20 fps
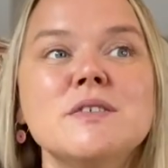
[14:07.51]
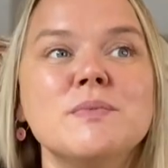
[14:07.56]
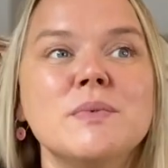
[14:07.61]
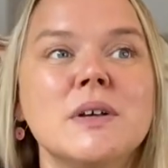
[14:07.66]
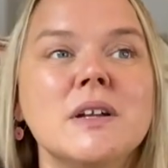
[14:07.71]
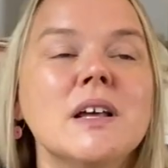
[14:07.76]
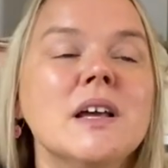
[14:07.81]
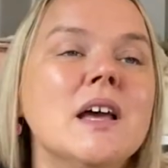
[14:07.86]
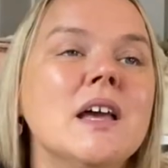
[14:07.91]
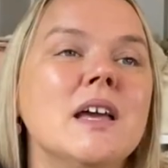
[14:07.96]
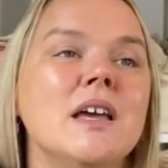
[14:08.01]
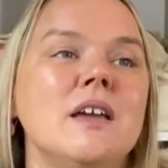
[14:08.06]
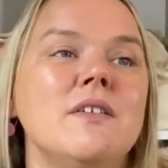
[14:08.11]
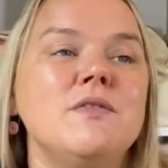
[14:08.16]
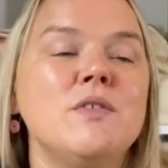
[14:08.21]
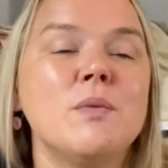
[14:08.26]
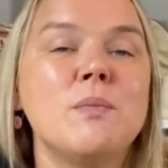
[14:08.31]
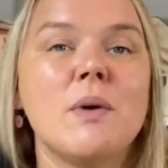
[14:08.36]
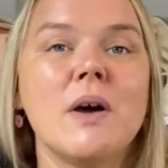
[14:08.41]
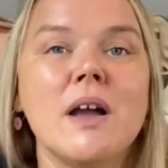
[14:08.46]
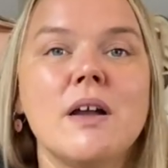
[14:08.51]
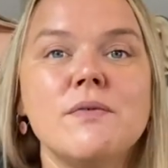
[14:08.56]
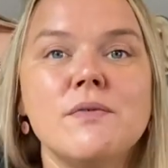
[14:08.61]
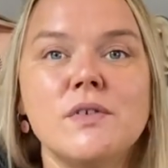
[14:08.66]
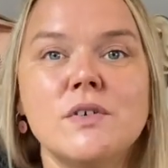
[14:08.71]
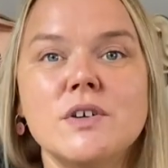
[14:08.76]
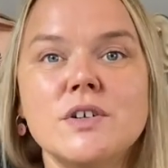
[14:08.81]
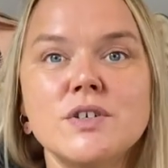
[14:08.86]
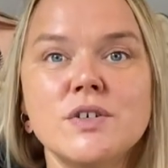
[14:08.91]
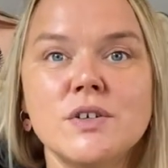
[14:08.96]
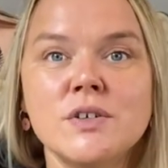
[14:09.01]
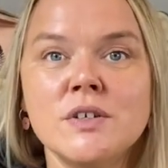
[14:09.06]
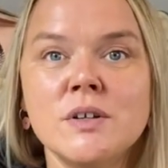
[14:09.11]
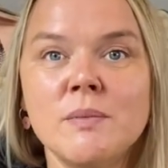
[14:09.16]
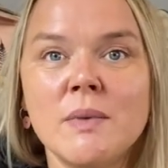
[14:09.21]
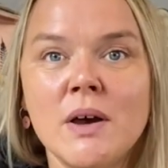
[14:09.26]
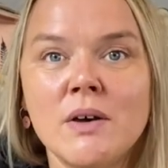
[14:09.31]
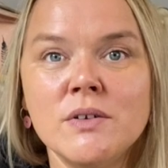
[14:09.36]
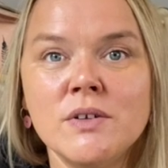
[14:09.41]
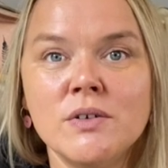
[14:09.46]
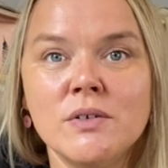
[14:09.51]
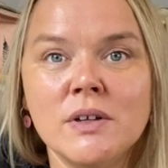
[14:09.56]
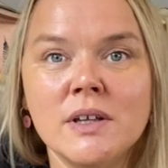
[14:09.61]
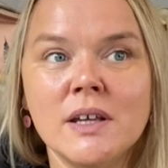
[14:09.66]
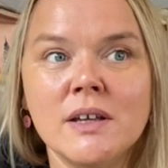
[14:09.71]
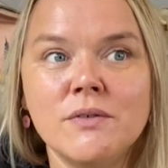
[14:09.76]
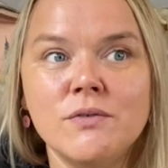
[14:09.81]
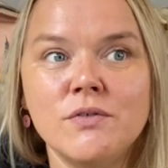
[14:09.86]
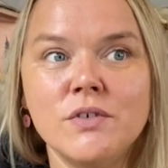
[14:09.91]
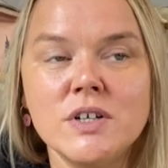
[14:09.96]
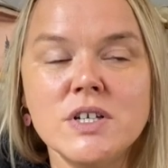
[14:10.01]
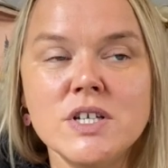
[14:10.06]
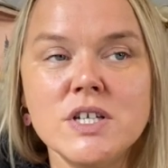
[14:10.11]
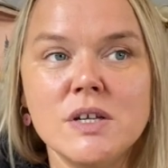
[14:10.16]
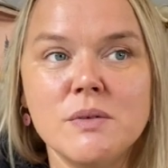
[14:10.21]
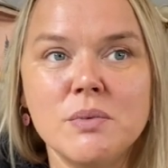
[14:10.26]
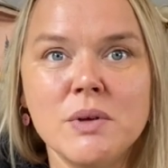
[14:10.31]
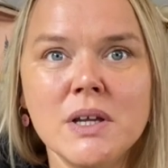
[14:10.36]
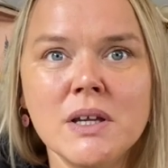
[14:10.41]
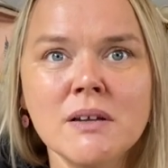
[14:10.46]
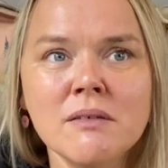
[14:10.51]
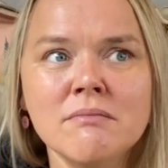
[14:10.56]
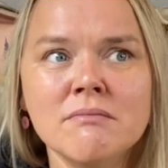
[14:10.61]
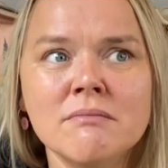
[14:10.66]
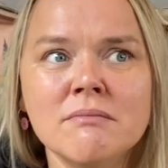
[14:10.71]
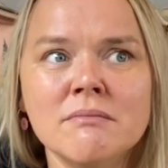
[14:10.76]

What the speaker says: but if you buy for a certain amount, you'll get free shipping.